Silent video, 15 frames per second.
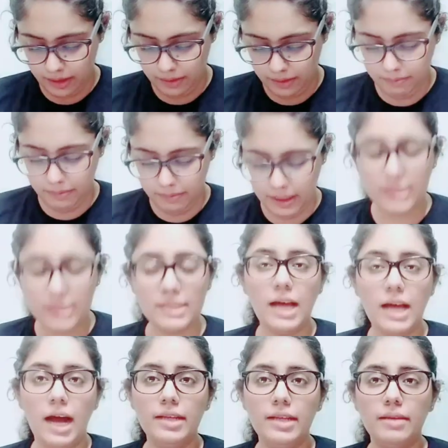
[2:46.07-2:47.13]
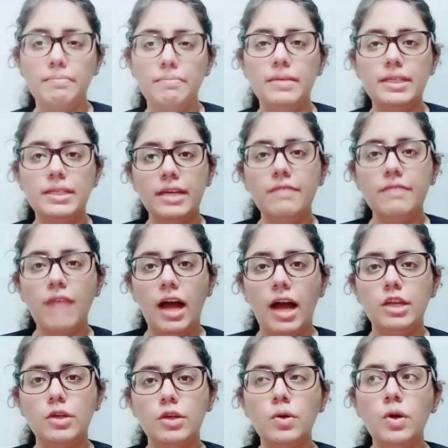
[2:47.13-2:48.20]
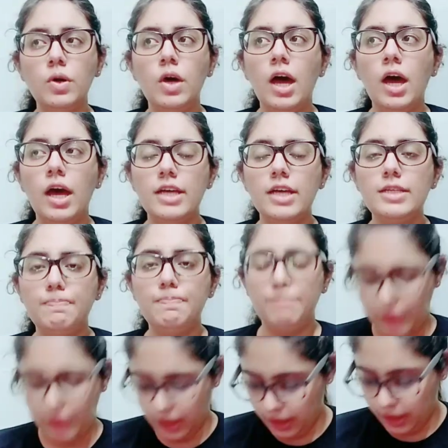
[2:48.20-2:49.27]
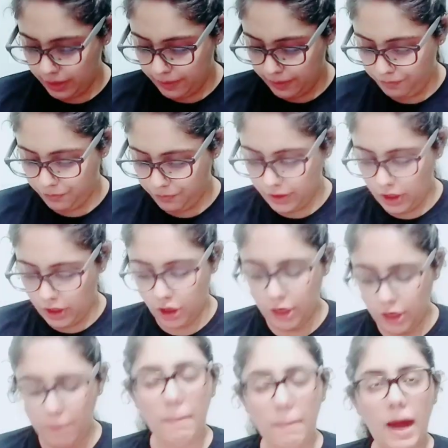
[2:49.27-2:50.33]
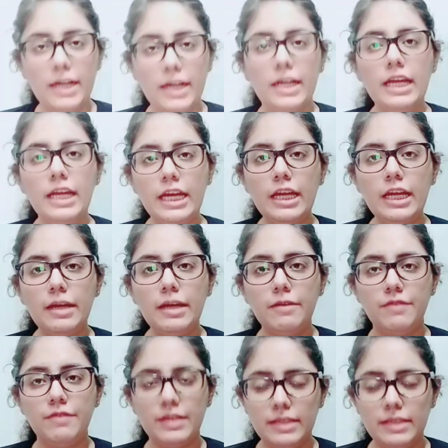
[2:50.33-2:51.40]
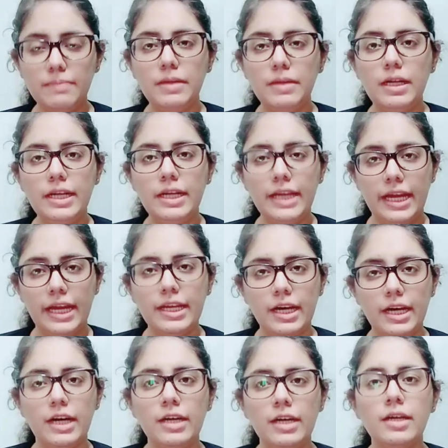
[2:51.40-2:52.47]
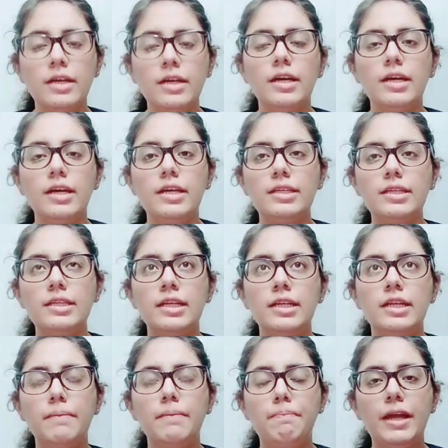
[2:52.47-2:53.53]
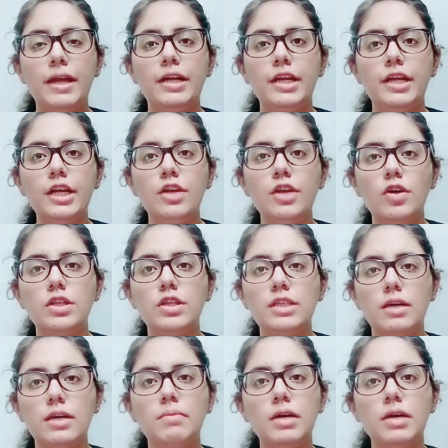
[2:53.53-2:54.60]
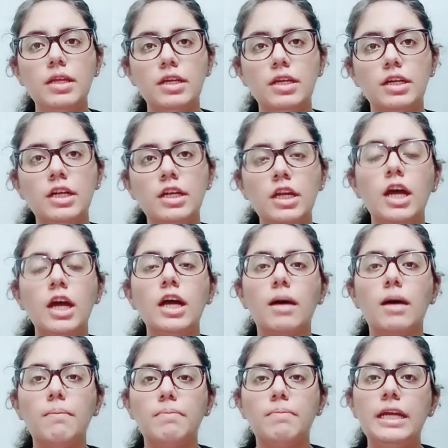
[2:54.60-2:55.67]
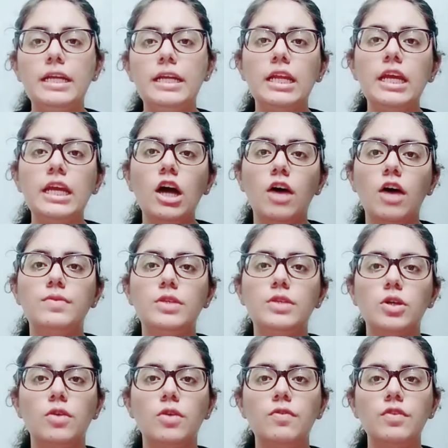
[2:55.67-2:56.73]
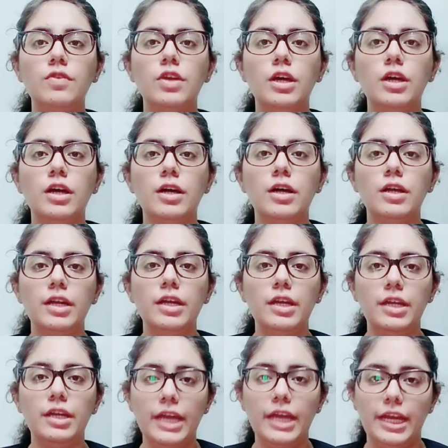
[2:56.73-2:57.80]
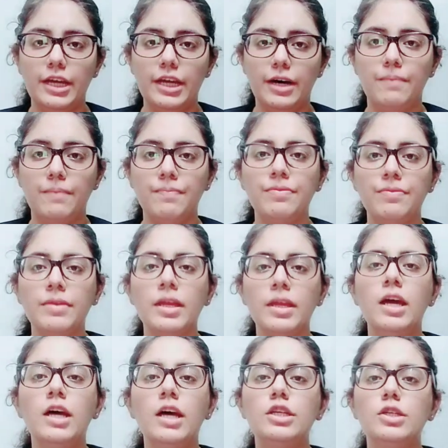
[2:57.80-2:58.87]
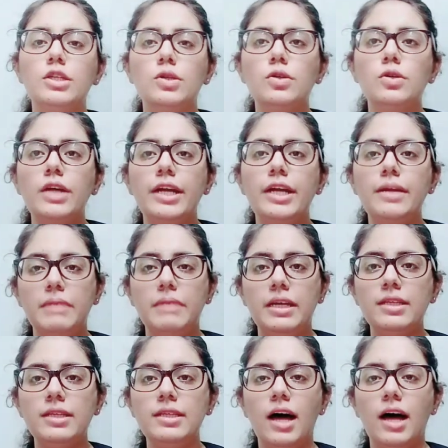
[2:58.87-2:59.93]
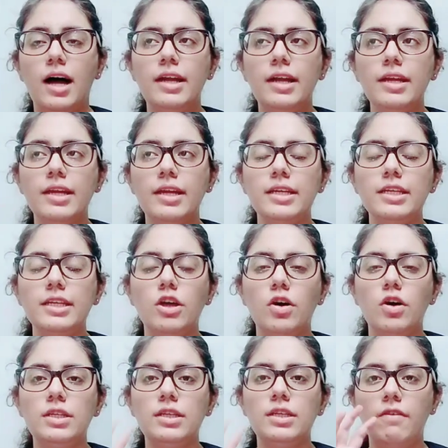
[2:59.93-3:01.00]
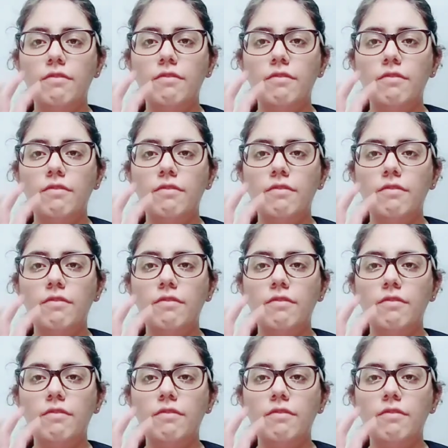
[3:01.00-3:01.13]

means that the missing value is on a partly visible data is dependent on some other completely observed data. So it means that your sum